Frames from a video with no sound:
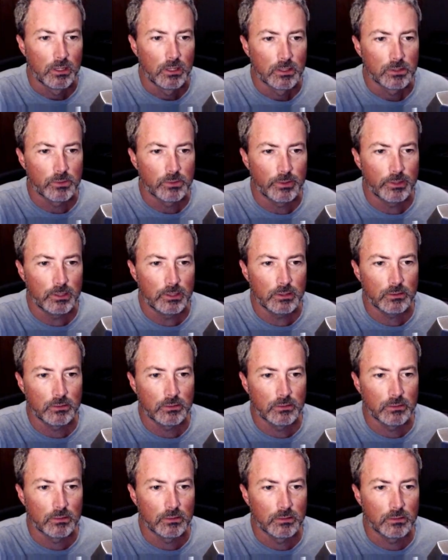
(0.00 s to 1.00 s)
So I think
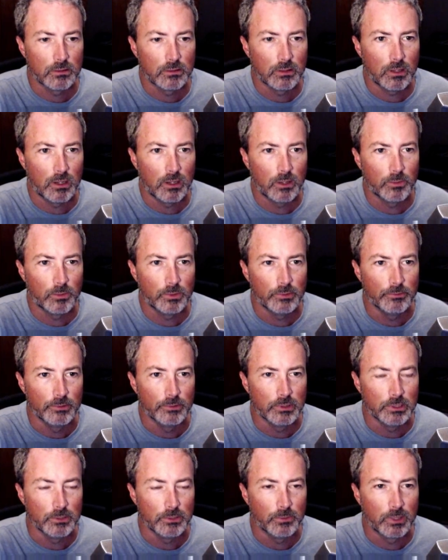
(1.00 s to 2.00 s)
all we
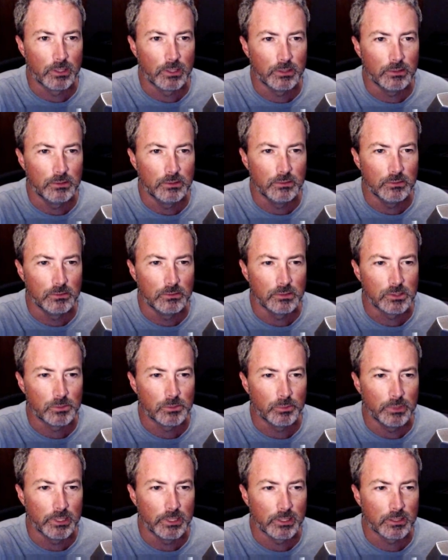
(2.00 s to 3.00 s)
really want to do,
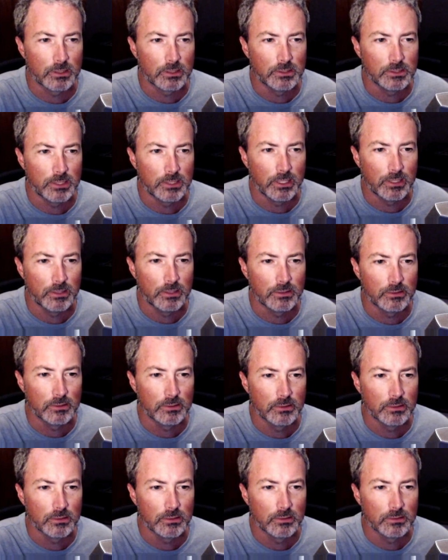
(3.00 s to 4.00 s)
split
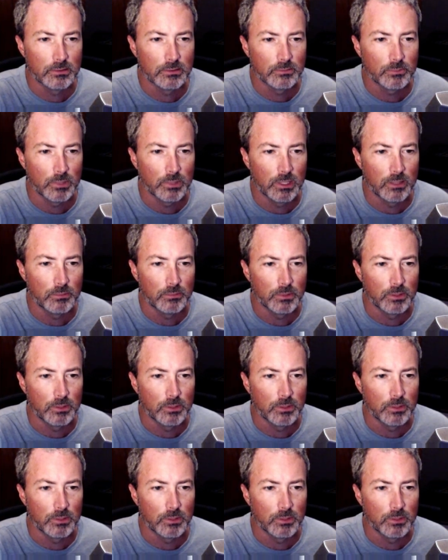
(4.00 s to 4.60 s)
container, blah.